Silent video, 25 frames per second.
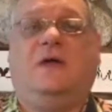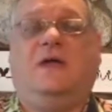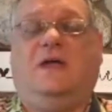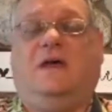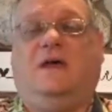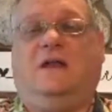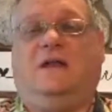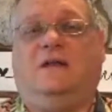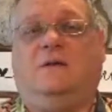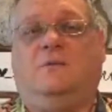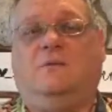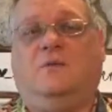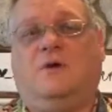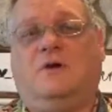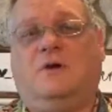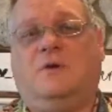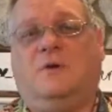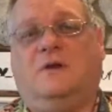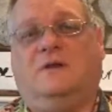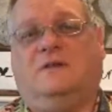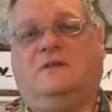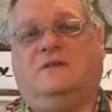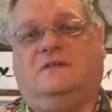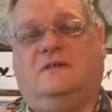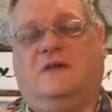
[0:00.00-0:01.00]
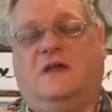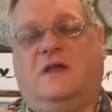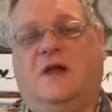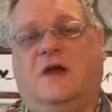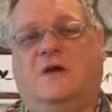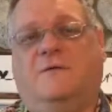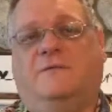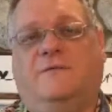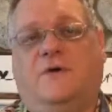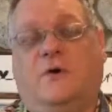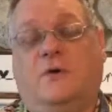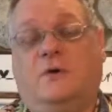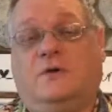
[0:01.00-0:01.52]
go ahead and we're going to say
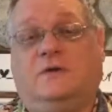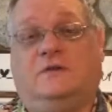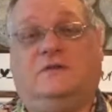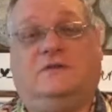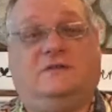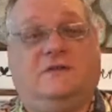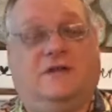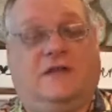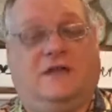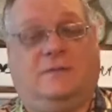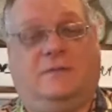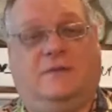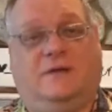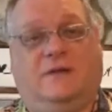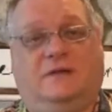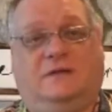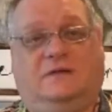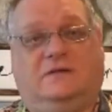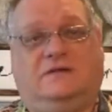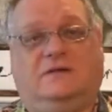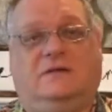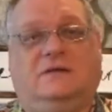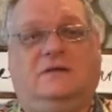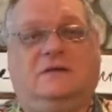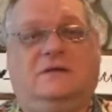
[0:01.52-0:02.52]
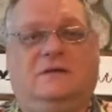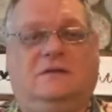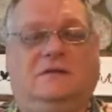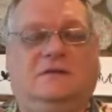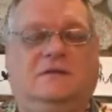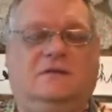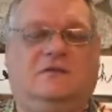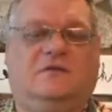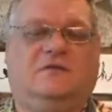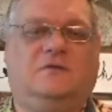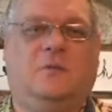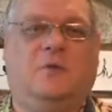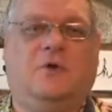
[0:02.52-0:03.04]
our focus statement
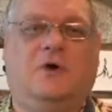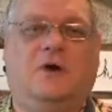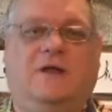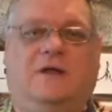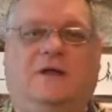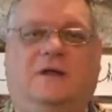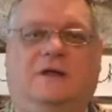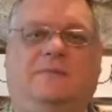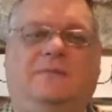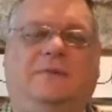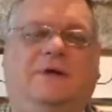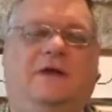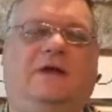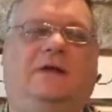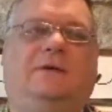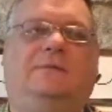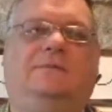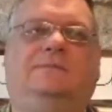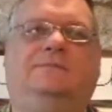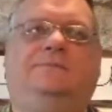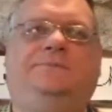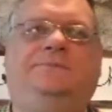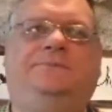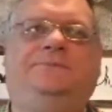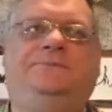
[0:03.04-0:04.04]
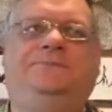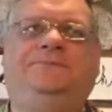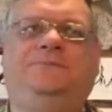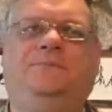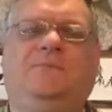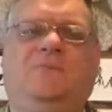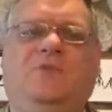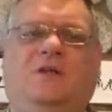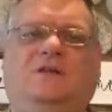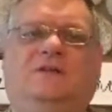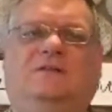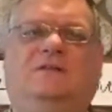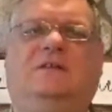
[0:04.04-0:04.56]
this morning, but
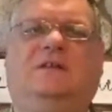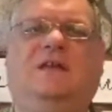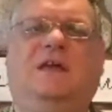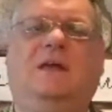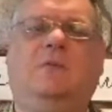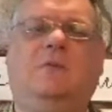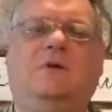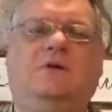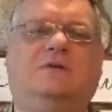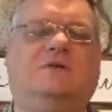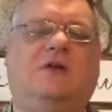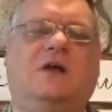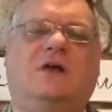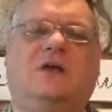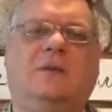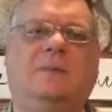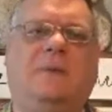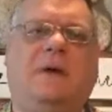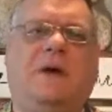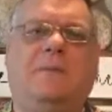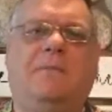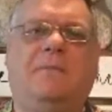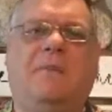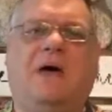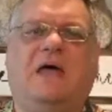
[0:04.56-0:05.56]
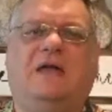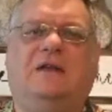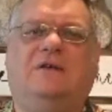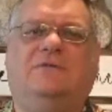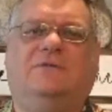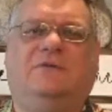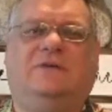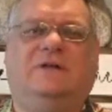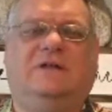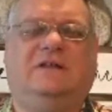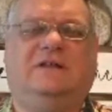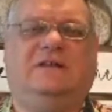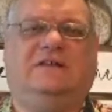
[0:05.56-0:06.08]
today we're talking about
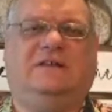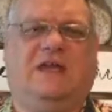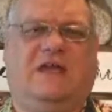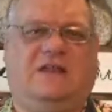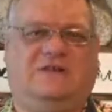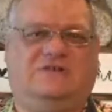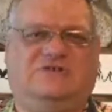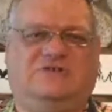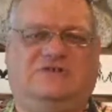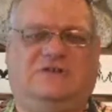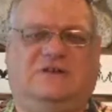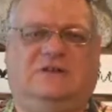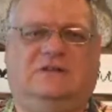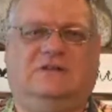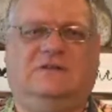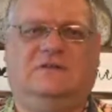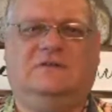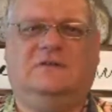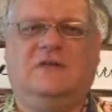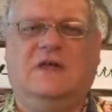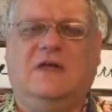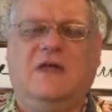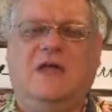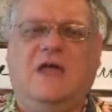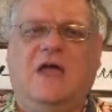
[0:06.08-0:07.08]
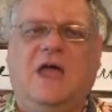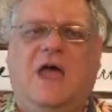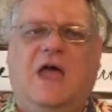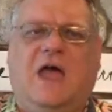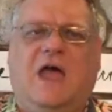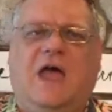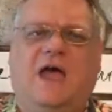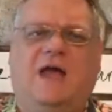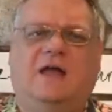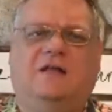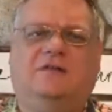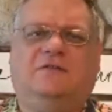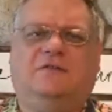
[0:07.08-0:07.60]
mindful intentions.
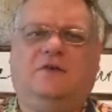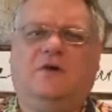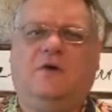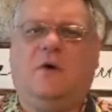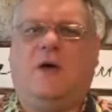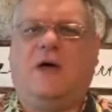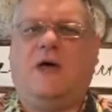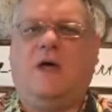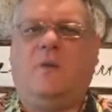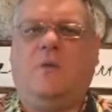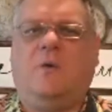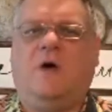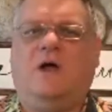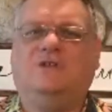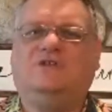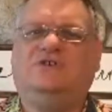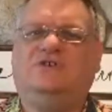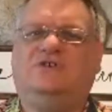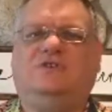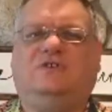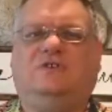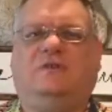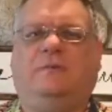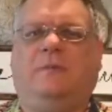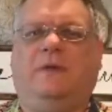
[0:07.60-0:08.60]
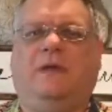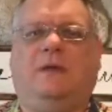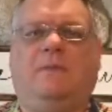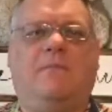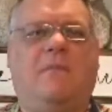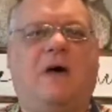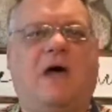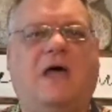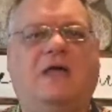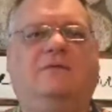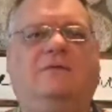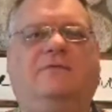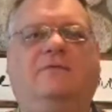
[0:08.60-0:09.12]
And so I want you to be
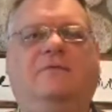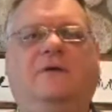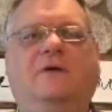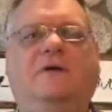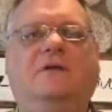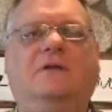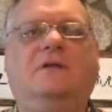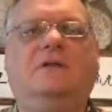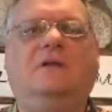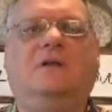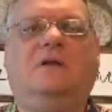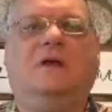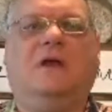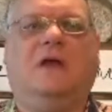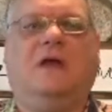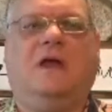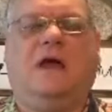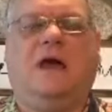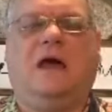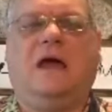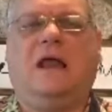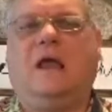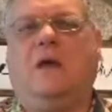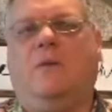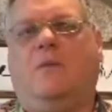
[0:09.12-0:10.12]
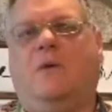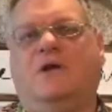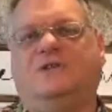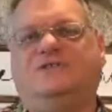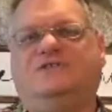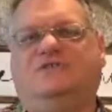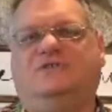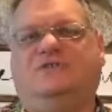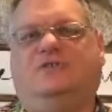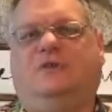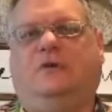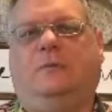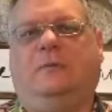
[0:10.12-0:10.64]
mindful and I
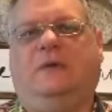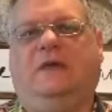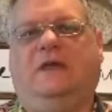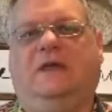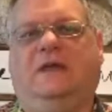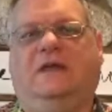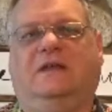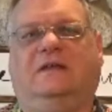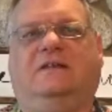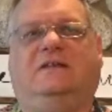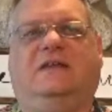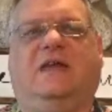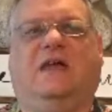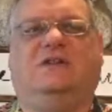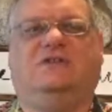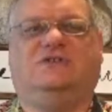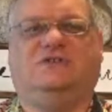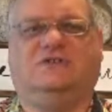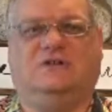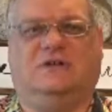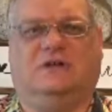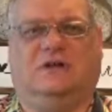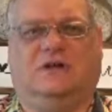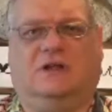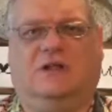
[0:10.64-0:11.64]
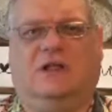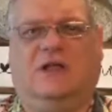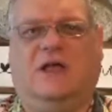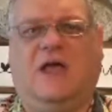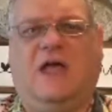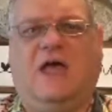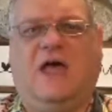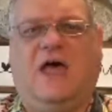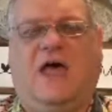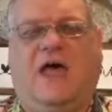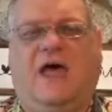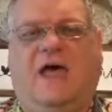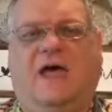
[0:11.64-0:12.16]
want you to be intentional
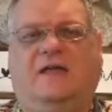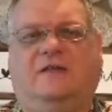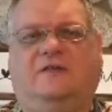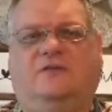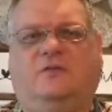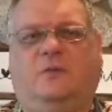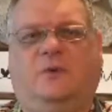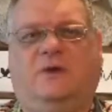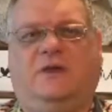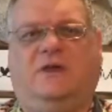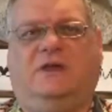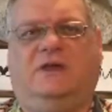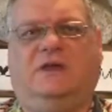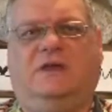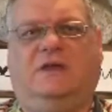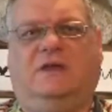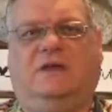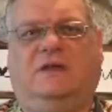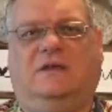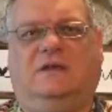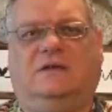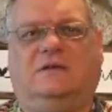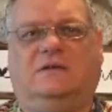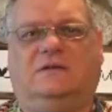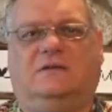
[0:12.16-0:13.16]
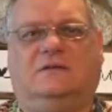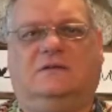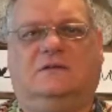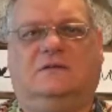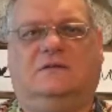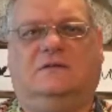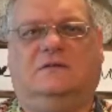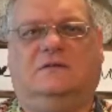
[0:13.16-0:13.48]
as we